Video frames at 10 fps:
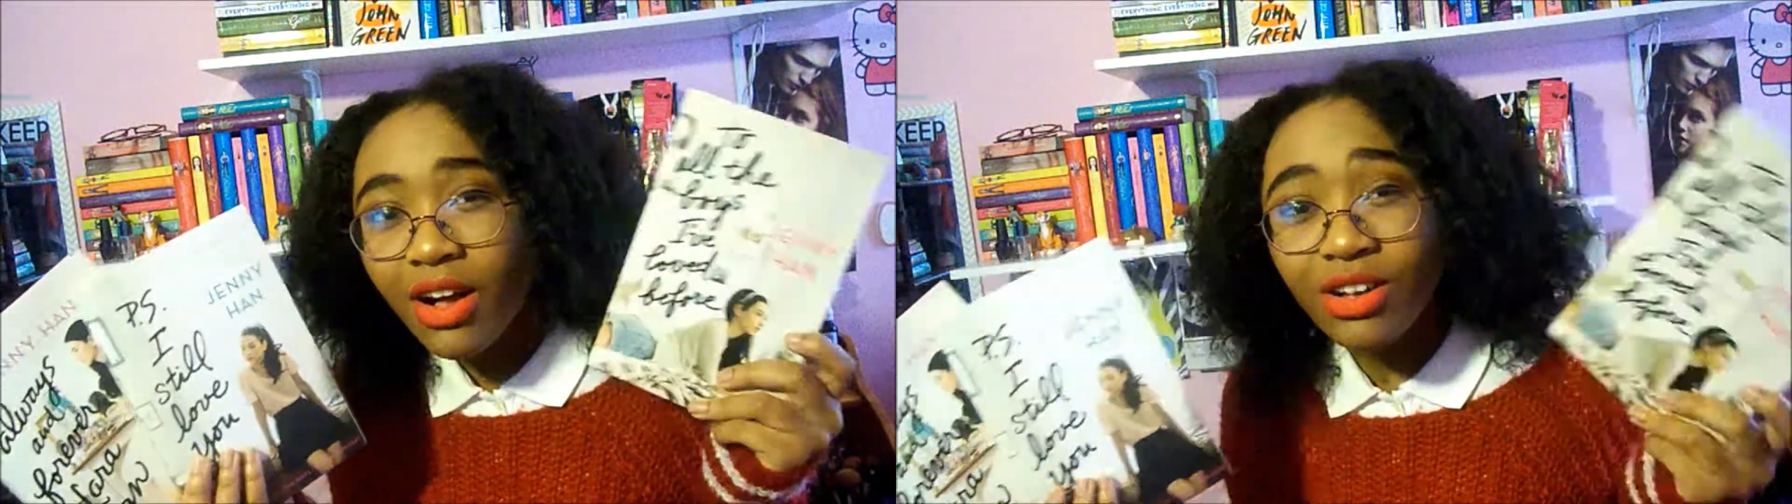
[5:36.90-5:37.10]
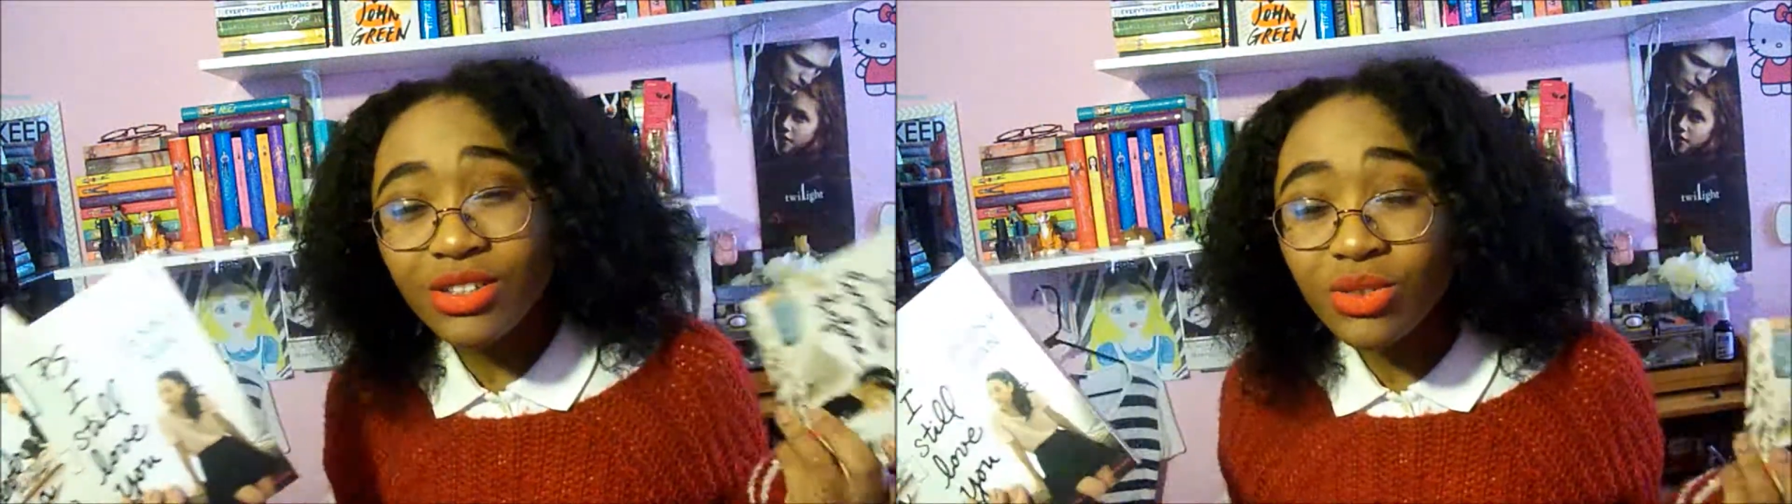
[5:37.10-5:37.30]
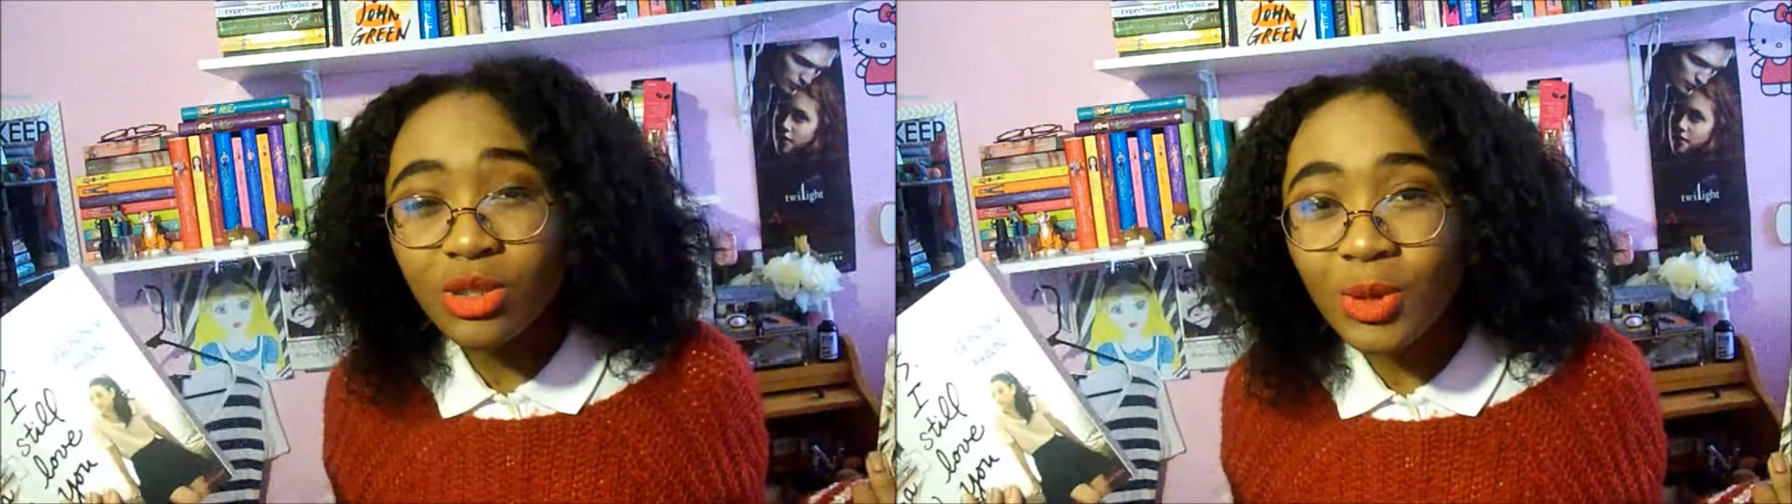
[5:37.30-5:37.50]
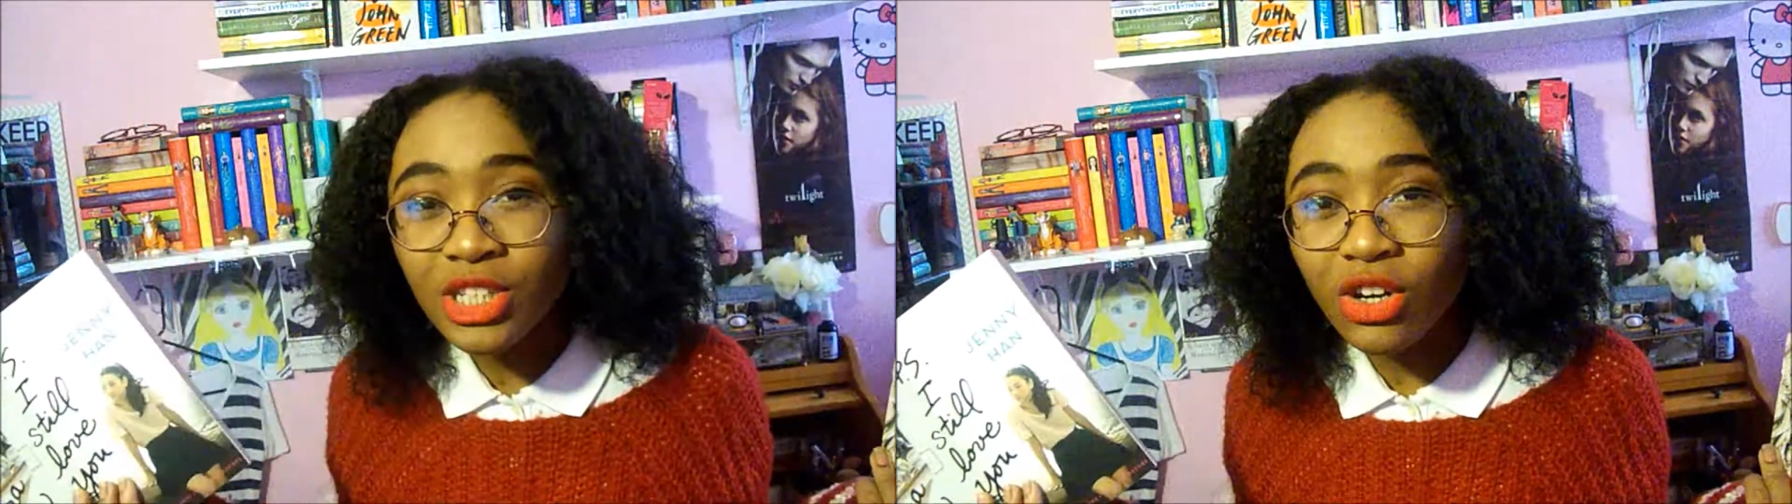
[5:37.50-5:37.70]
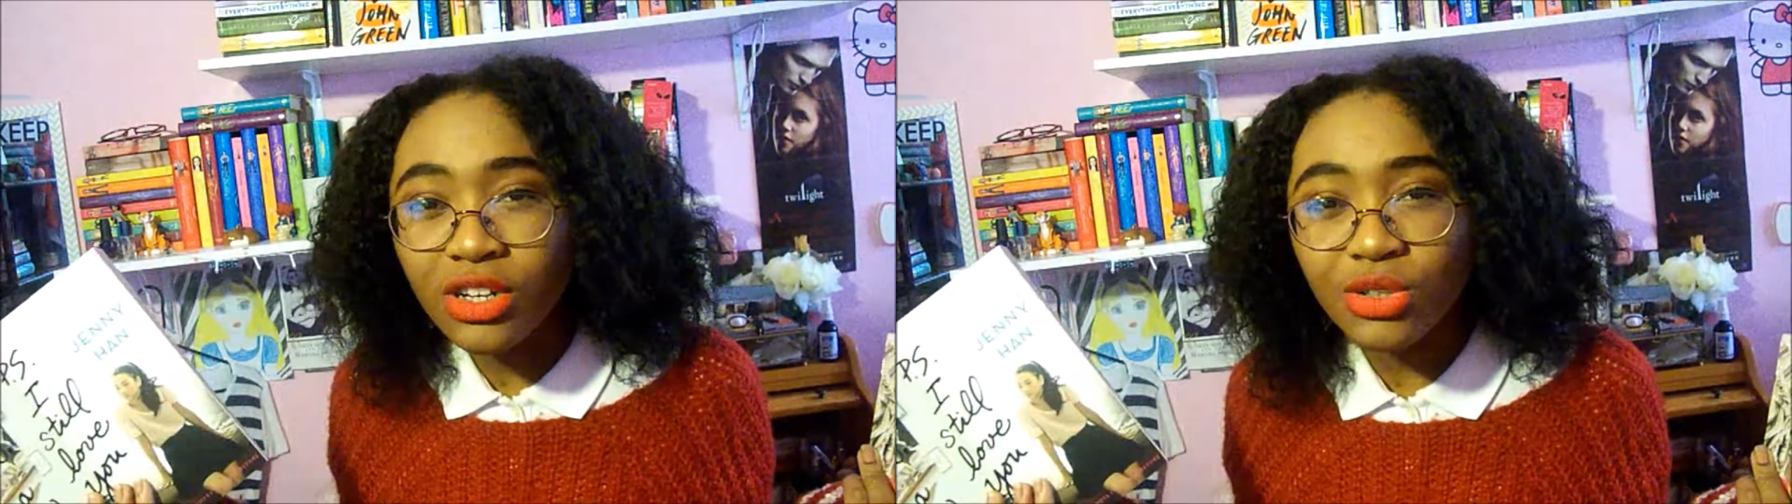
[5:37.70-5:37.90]
also it's being
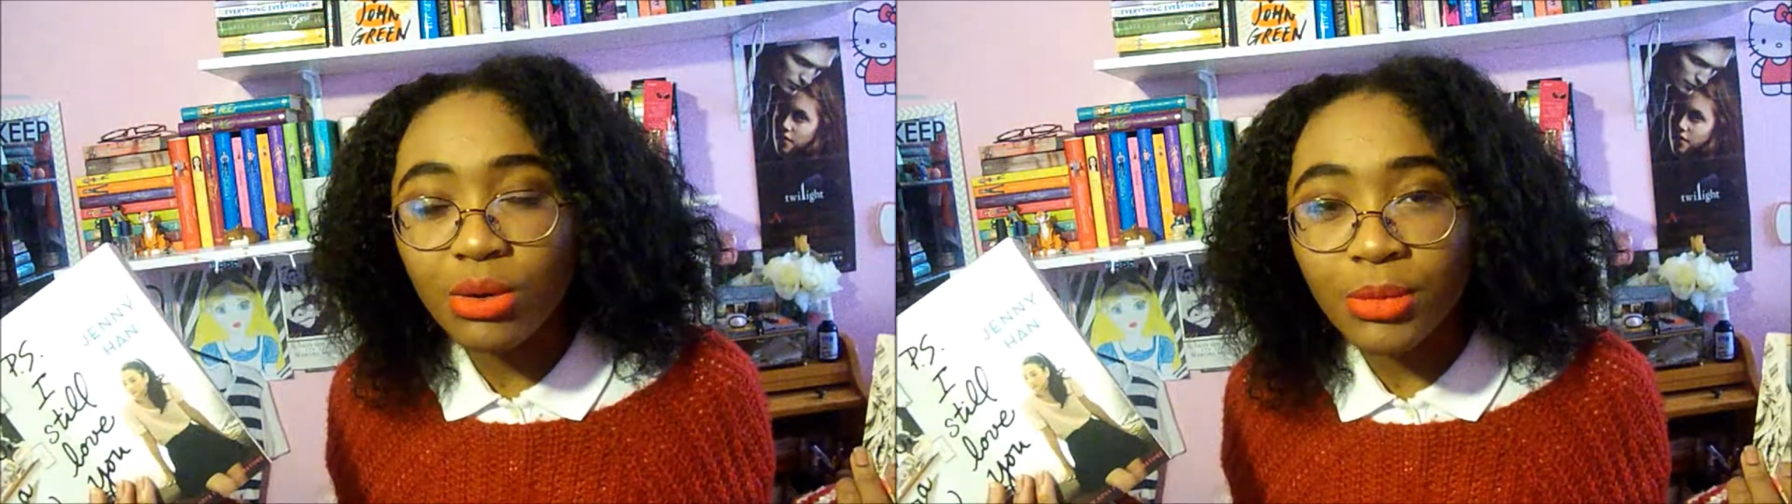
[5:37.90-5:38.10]
turned to a